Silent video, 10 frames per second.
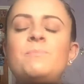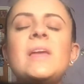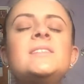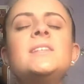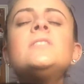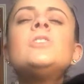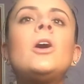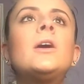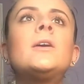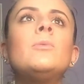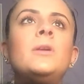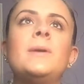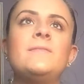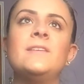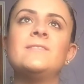basics are one of
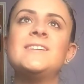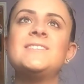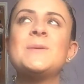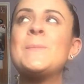my favorites.